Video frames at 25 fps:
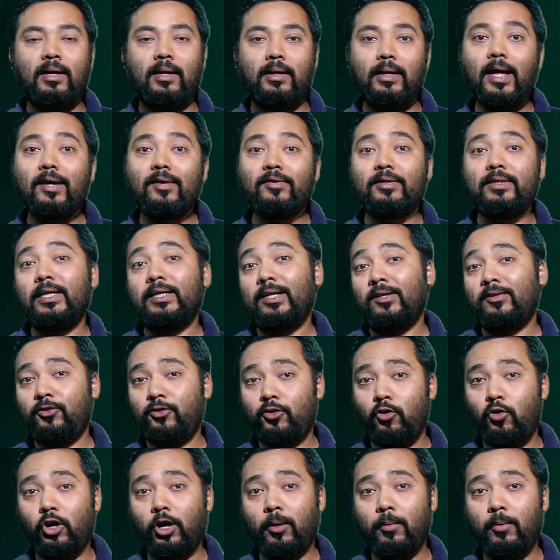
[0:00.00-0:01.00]
Next, let us
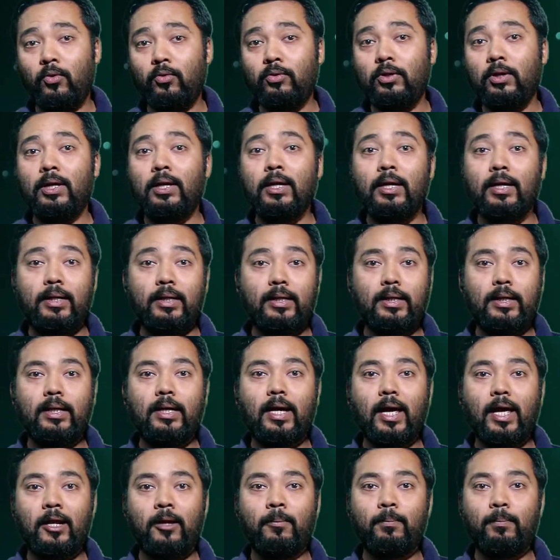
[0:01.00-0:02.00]
talk about
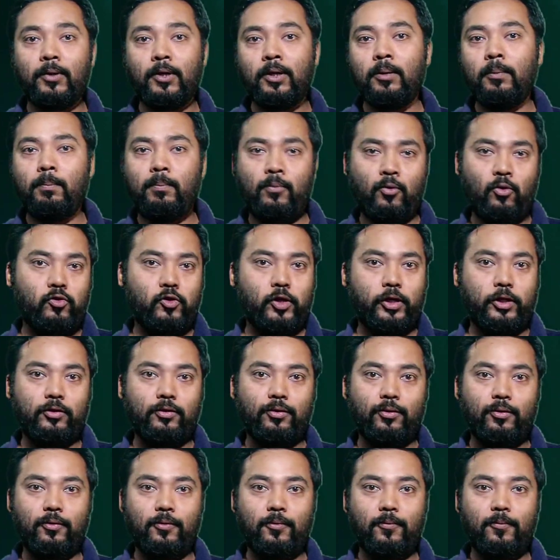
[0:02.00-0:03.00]
DLP
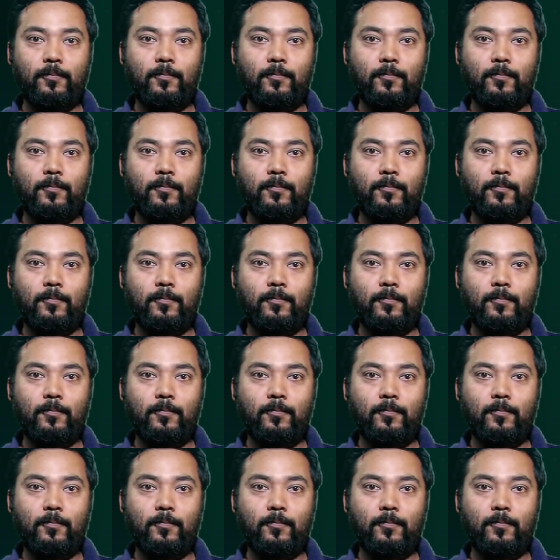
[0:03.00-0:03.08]
projector.